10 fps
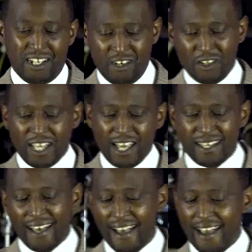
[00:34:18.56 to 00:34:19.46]
And on the
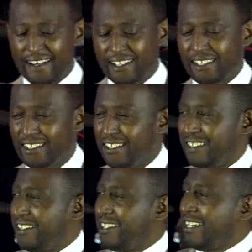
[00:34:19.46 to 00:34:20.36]
other hand,
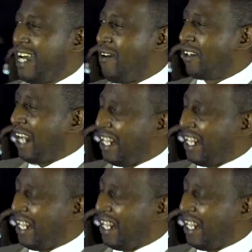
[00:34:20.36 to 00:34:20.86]
our